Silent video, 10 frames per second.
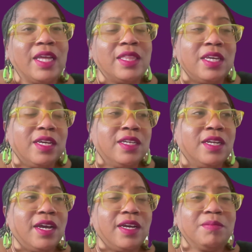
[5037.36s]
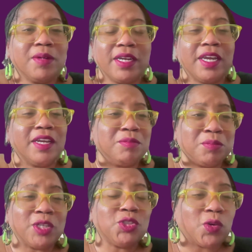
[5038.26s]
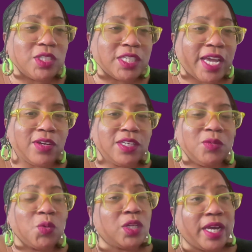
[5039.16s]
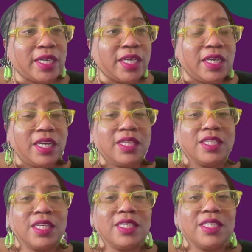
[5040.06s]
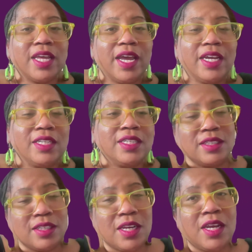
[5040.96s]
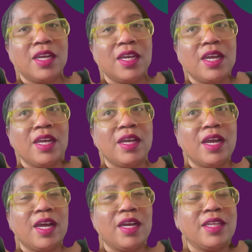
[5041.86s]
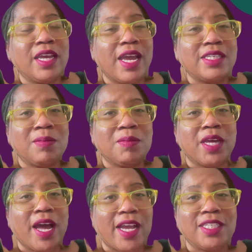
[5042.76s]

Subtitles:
then again, Prince George's County, we're lucky in the sense that it has some of the